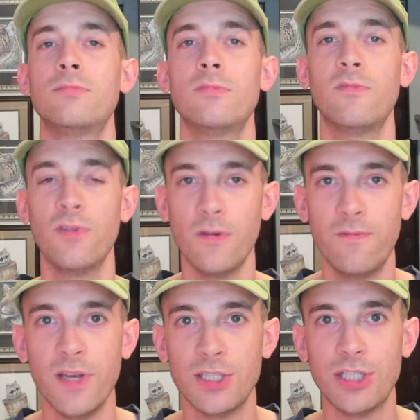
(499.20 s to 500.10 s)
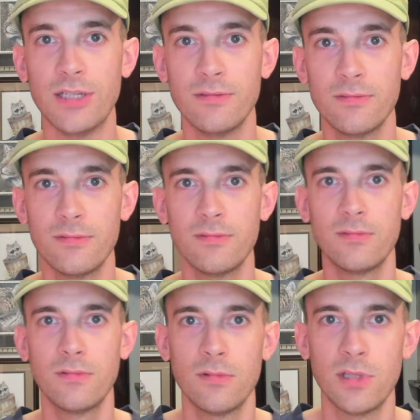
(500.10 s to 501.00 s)
for the fishing.
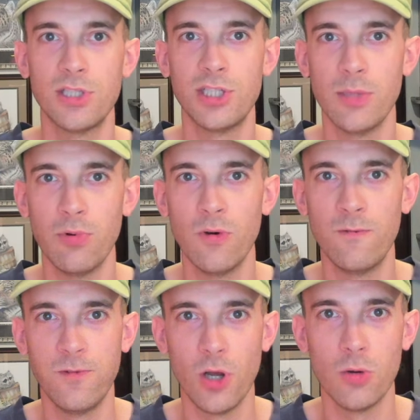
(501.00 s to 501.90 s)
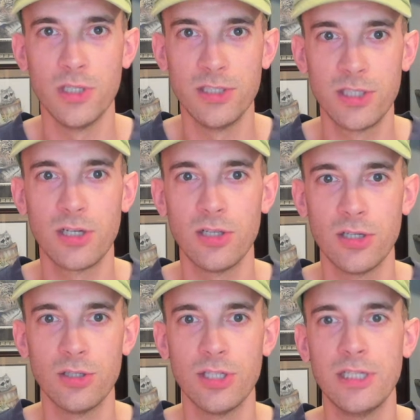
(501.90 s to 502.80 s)
The Chippewa flowage,
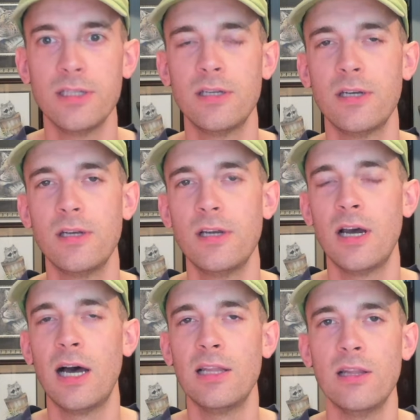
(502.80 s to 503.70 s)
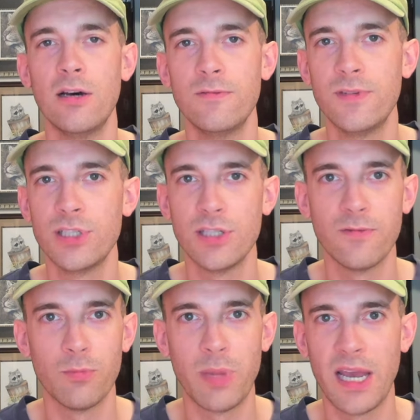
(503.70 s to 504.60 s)
clearly. I love fishing
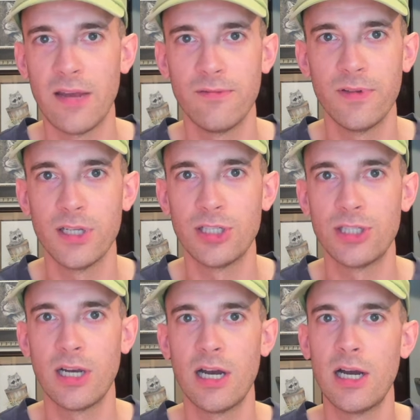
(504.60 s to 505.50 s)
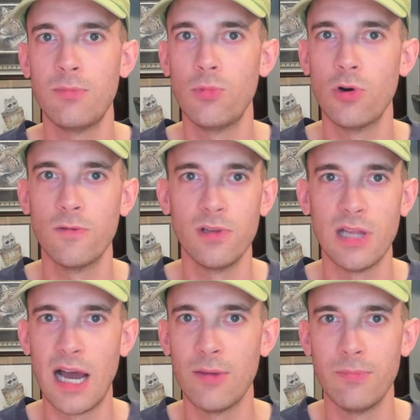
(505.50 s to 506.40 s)
for panfish, uh, more of a
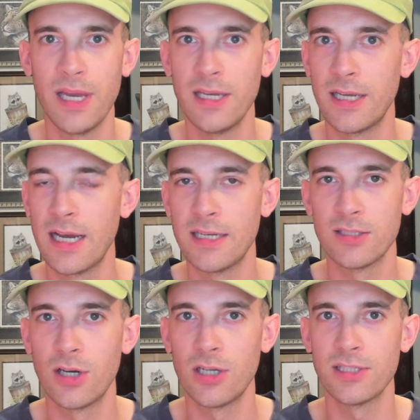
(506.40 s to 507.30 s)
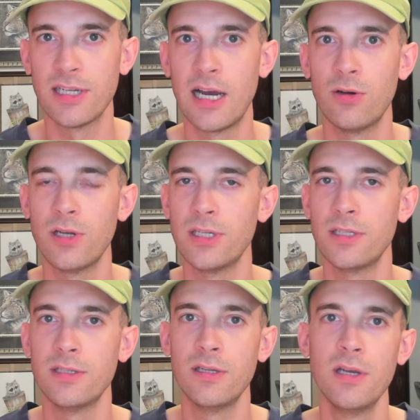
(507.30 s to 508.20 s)
live bait, kind of toss it out and